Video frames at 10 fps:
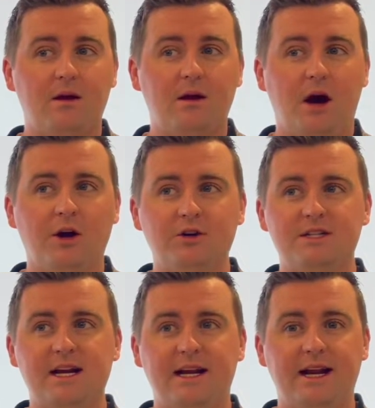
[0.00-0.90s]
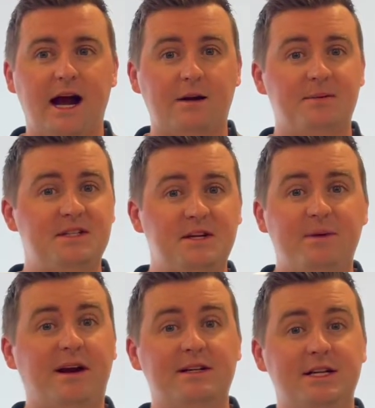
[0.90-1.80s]
understanding occupancy,
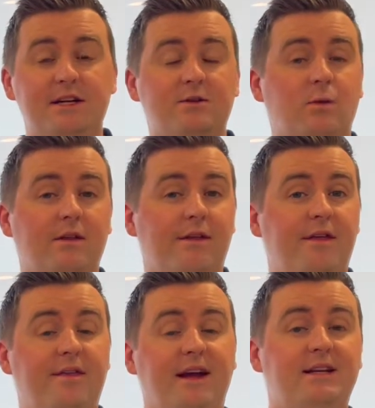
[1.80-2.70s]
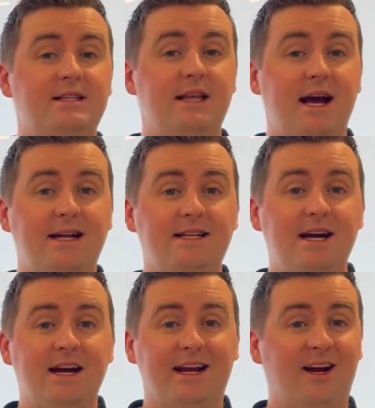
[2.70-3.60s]
because it is one of the things that
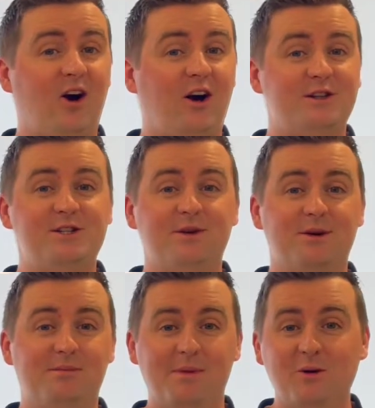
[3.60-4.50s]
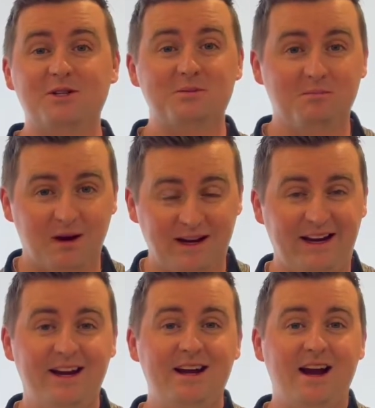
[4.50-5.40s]
can cost you the most
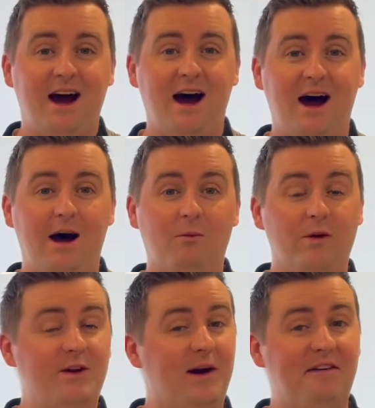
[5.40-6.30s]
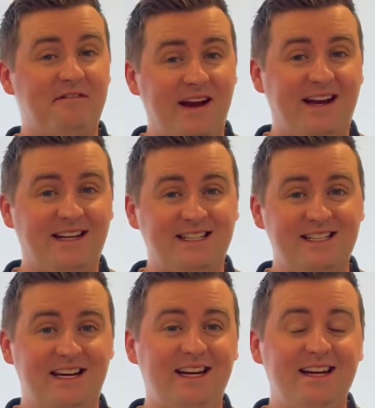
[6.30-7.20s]
money when you have
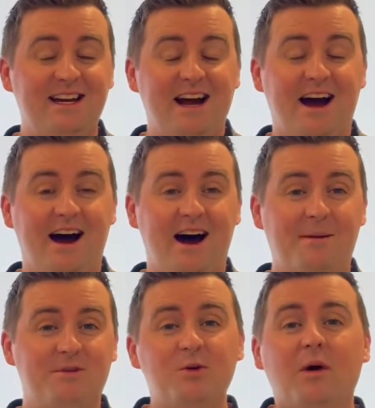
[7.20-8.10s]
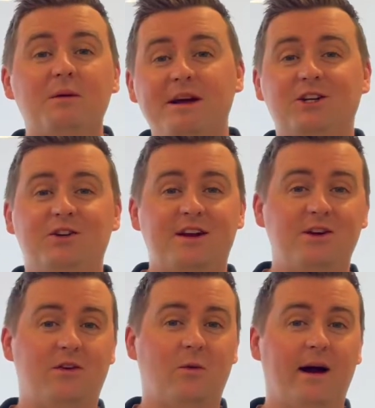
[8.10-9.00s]
vacancy. You want to make sure that
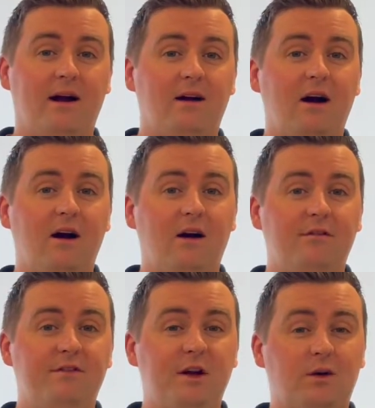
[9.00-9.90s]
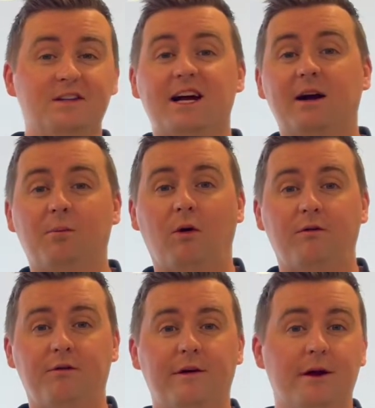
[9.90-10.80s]
you're aware of your entire
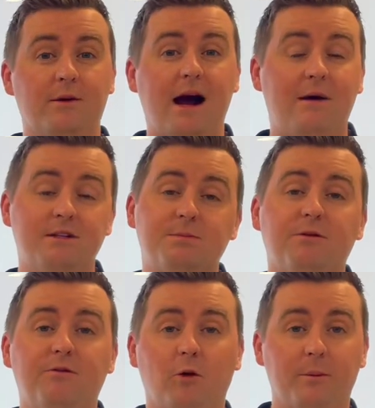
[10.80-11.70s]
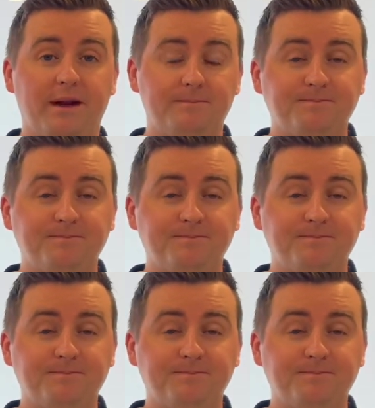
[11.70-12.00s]
portfolio and how it's performing.